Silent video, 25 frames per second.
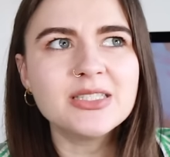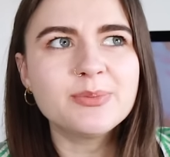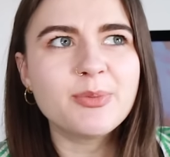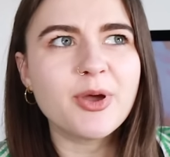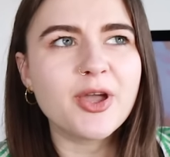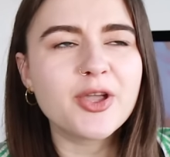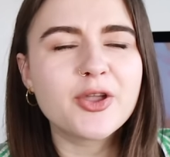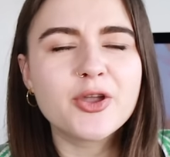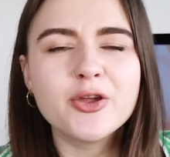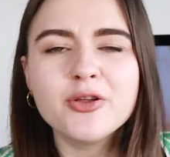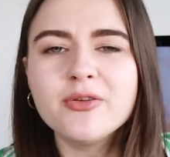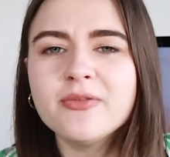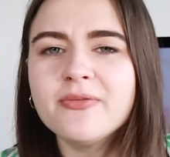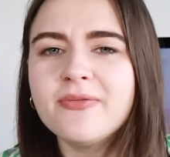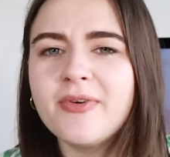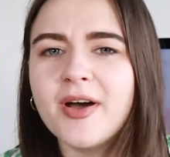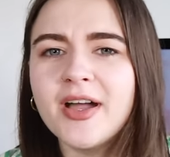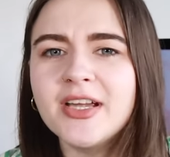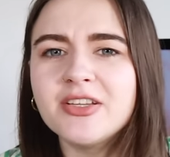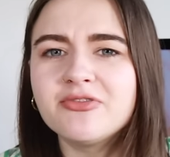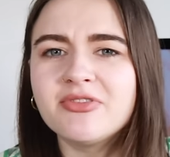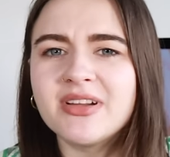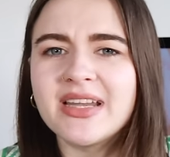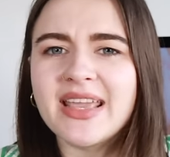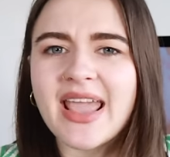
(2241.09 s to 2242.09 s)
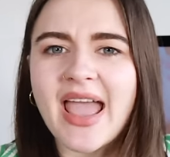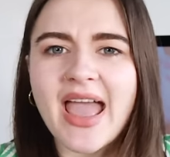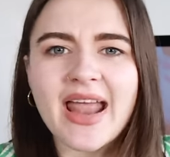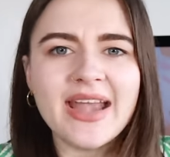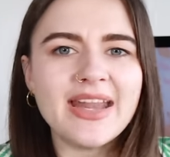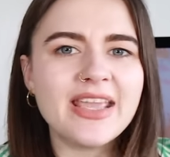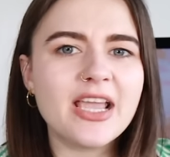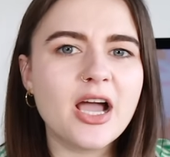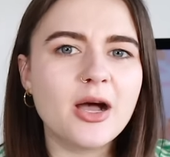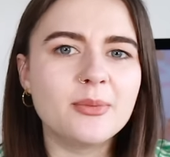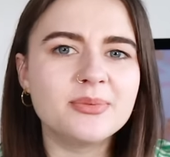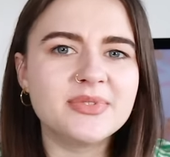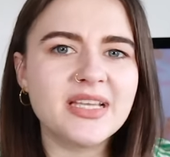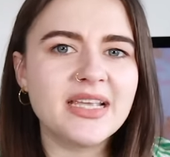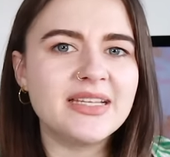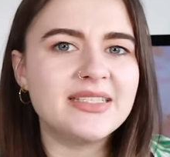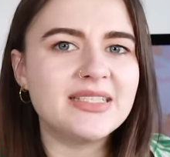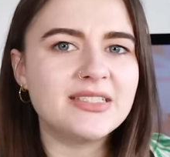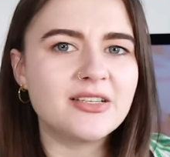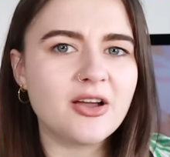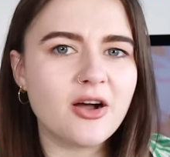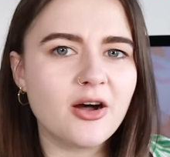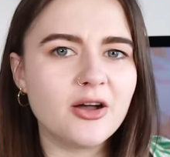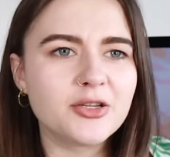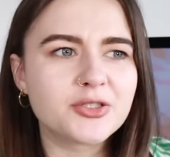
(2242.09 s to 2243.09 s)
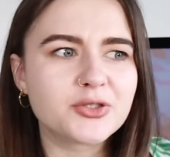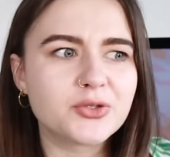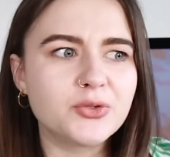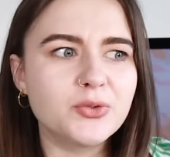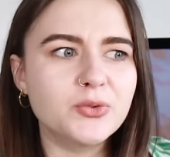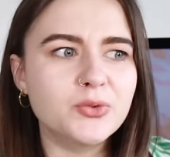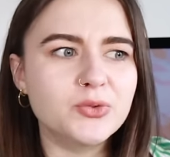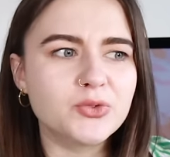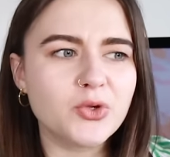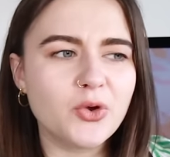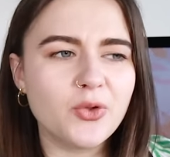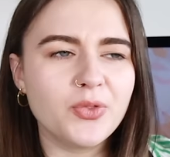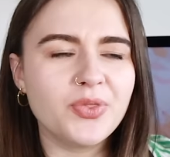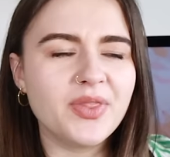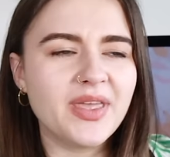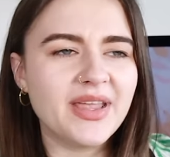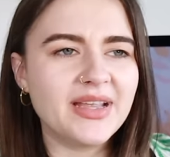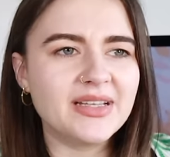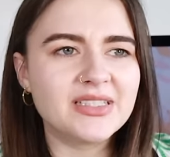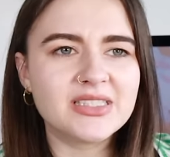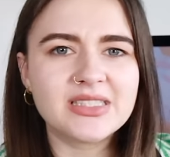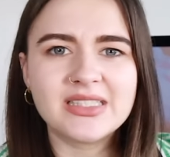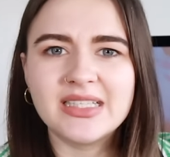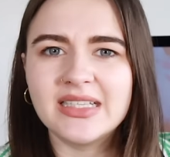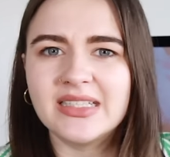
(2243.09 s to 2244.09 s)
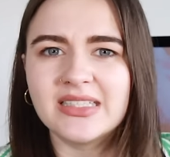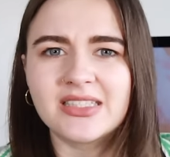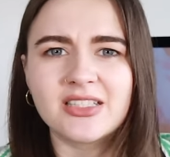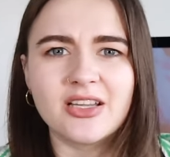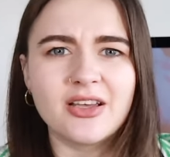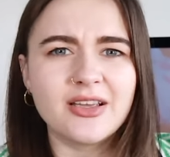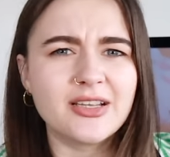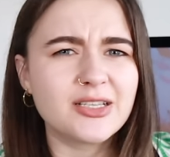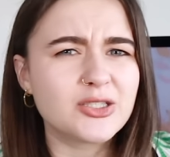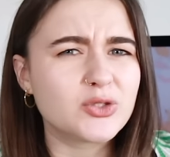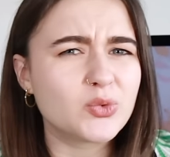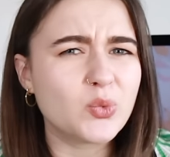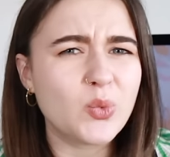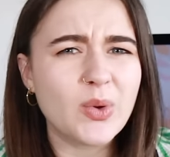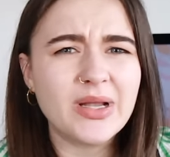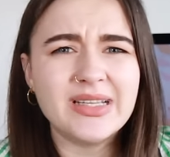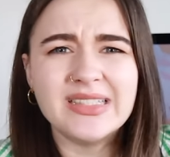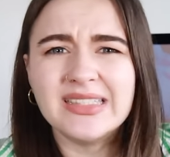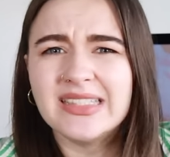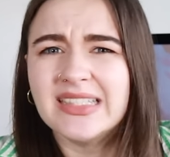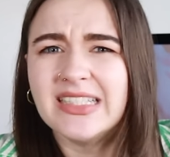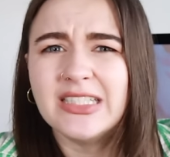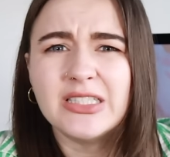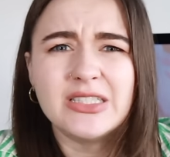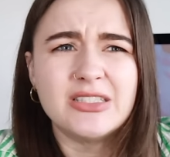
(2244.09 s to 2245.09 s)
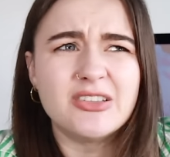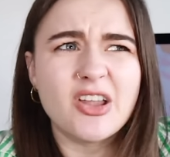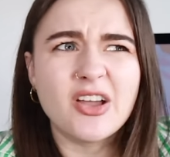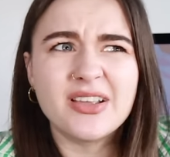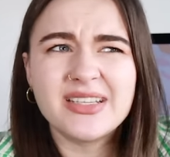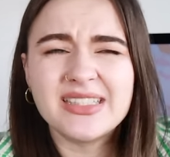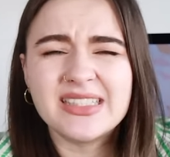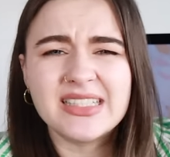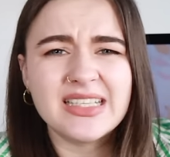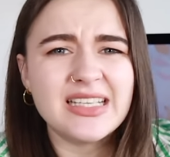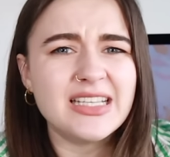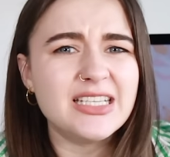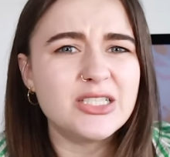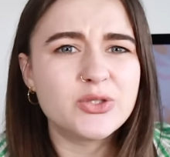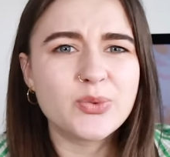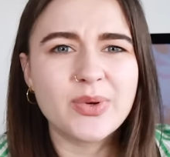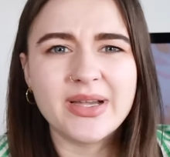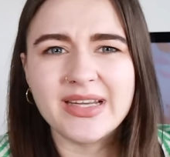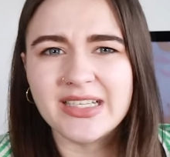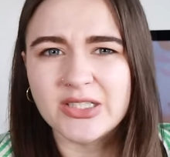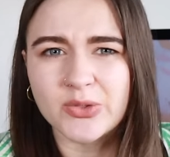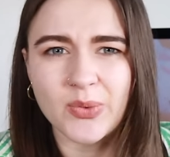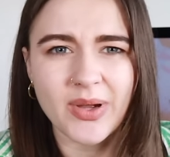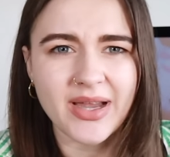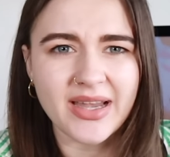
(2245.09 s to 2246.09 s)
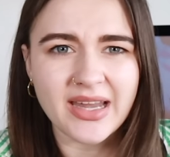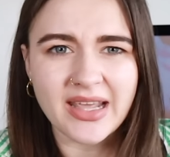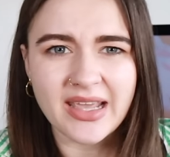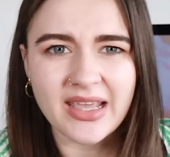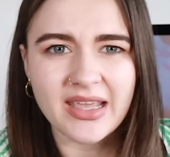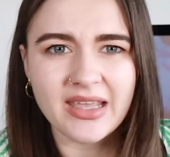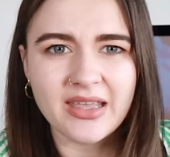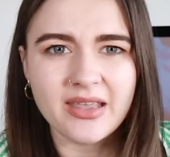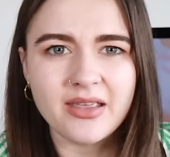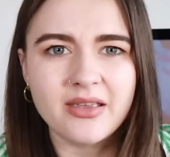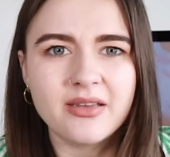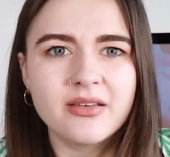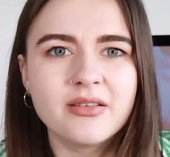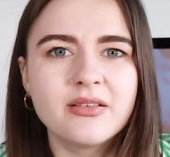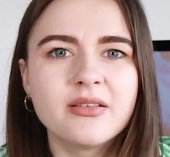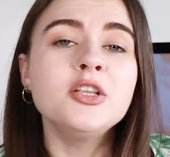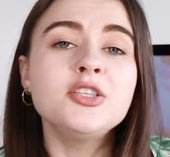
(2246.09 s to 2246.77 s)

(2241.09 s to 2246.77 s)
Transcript: but I couldn't find really any updated articles on this since like 2019, 2020.